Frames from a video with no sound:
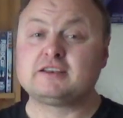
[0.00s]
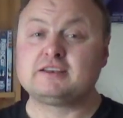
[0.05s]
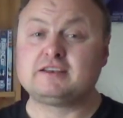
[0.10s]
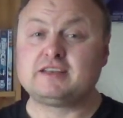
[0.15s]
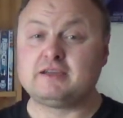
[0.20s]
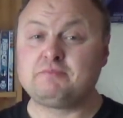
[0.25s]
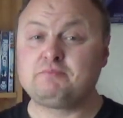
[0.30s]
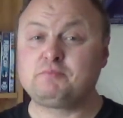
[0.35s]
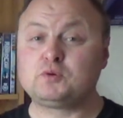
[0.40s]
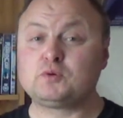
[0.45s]

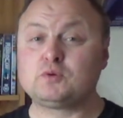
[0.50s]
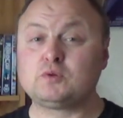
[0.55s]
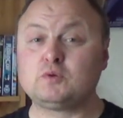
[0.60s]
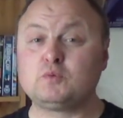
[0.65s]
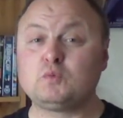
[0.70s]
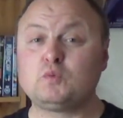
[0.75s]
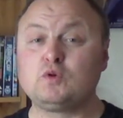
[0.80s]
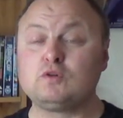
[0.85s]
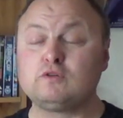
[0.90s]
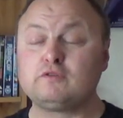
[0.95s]
Deadpool
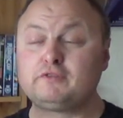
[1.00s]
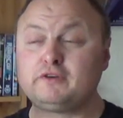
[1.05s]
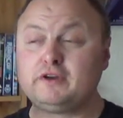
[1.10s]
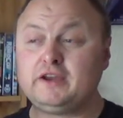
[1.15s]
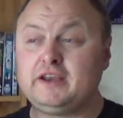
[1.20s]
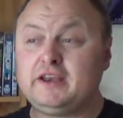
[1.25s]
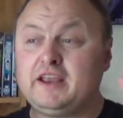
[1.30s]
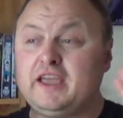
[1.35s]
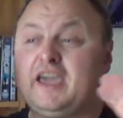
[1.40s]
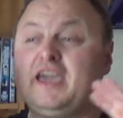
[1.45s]
and
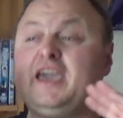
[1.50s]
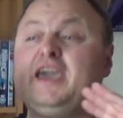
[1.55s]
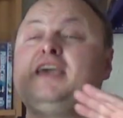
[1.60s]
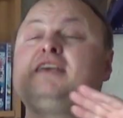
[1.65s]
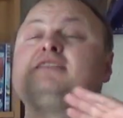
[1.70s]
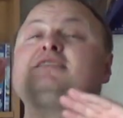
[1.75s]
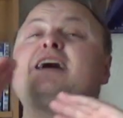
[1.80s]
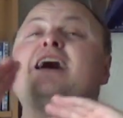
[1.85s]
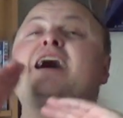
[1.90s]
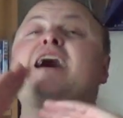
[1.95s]
Wolverine
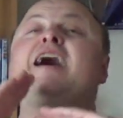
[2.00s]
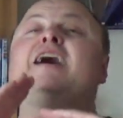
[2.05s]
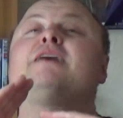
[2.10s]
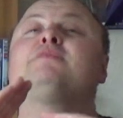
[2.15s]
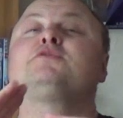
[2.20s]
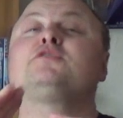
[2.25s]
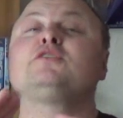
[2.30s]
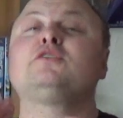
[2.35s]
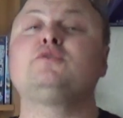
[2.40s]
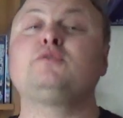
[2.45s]
is
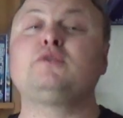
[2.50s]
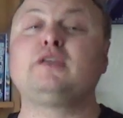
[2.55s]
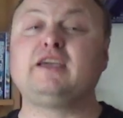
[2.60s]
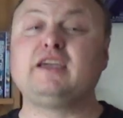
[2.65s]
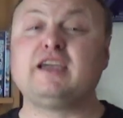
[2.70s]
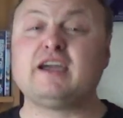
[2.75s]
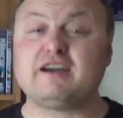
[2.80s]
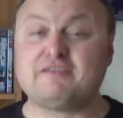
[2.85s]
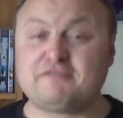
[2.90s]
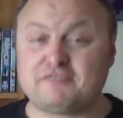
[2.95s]

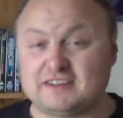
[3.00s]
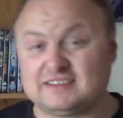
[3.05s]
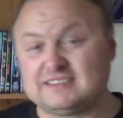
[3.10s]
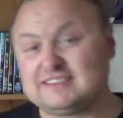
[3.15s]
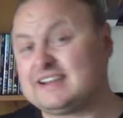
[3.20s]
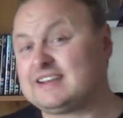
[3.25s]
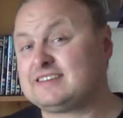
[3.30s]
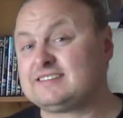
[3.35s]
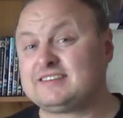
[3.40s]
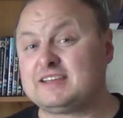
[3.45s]
absolutely a
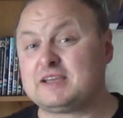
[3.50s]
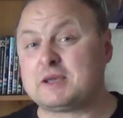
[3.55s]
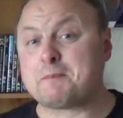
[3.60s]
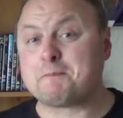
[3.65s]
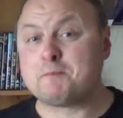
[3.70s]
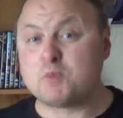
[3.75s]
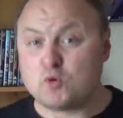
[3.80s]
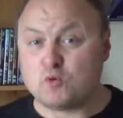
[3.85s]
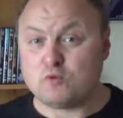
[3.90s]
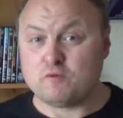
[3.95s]
fantastic
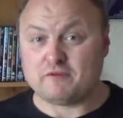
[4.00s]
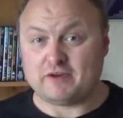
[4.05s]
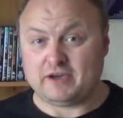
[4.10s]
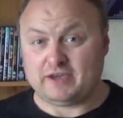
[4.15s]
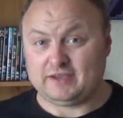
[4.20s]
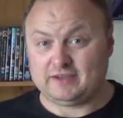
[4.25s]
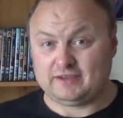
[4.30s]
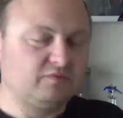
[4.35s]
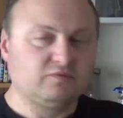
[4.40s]
movie.